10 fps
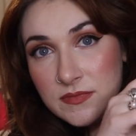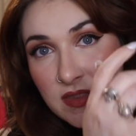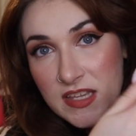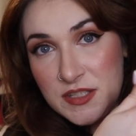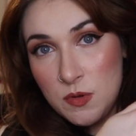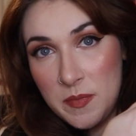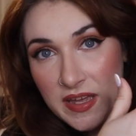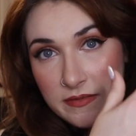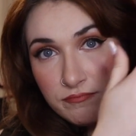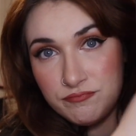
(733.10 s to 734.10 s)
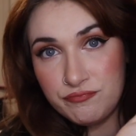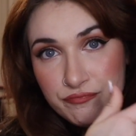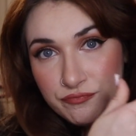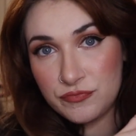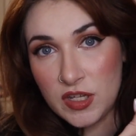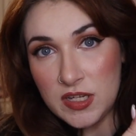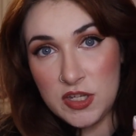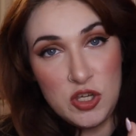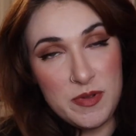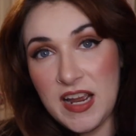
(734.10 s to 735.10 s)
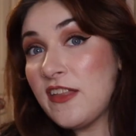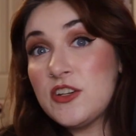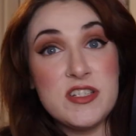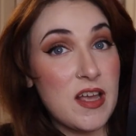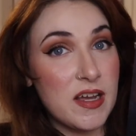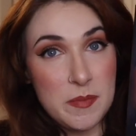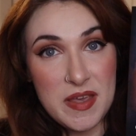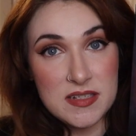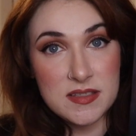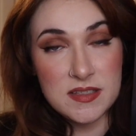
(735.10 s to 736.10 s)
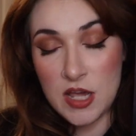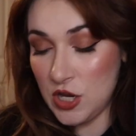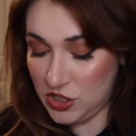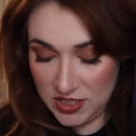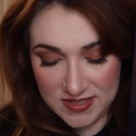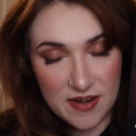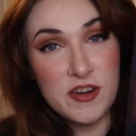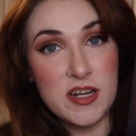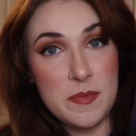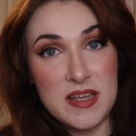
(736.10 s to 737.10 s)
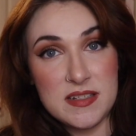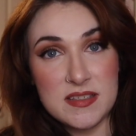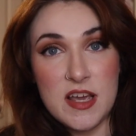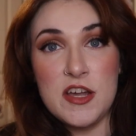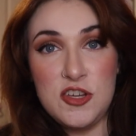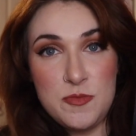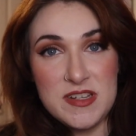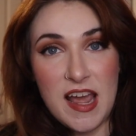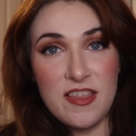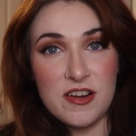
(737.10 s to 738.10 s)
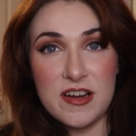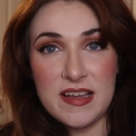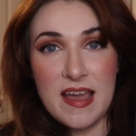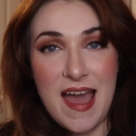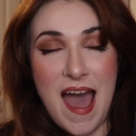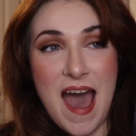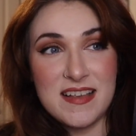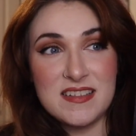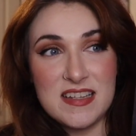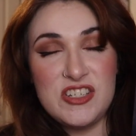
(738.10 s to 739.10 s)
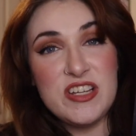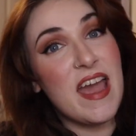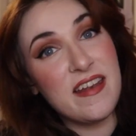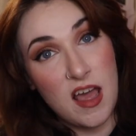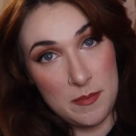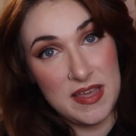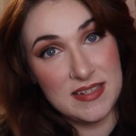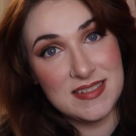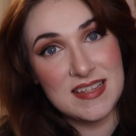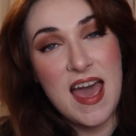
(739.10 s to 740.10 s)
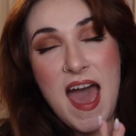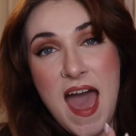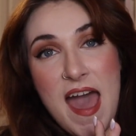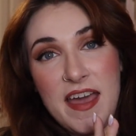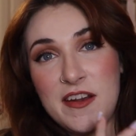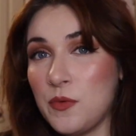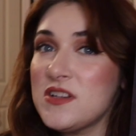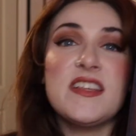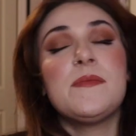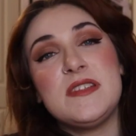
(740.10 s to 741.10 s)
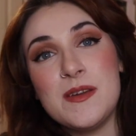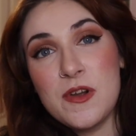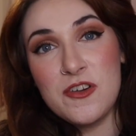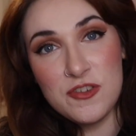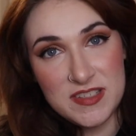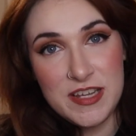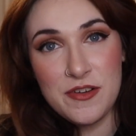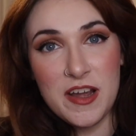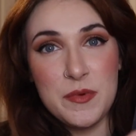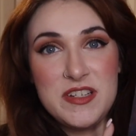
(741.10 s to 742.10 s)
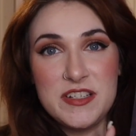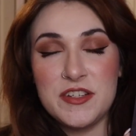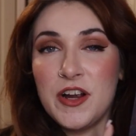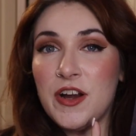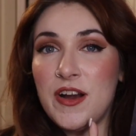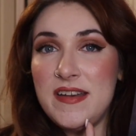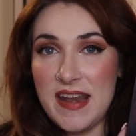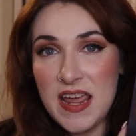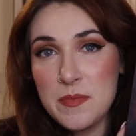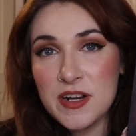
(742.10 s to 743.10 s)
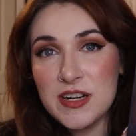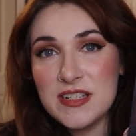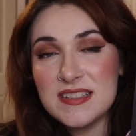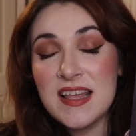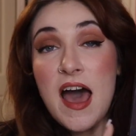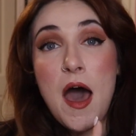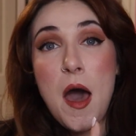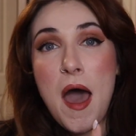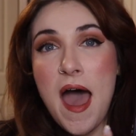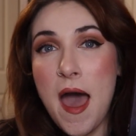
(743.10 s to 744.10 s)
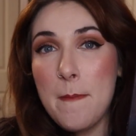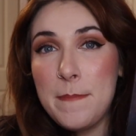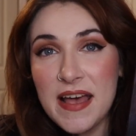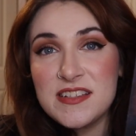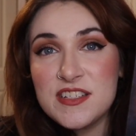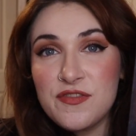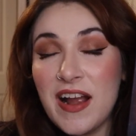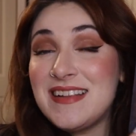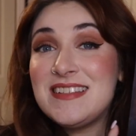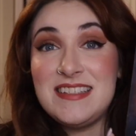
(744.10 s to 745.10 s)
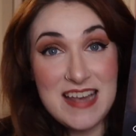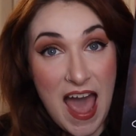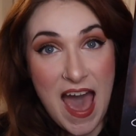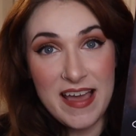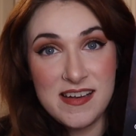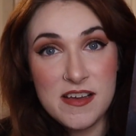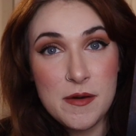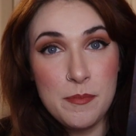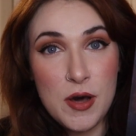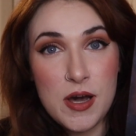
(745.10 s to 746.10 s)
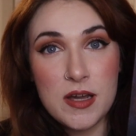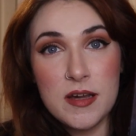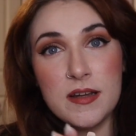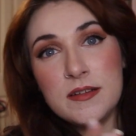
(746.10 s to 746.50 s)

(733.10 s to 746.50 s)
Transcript: this woman, Cuby Tyler, she's not going to miss. She's never going to miss. Cuby Tyler she cannot miss. And Worst Kept Secret, which is her neighbor's best friend's dad book.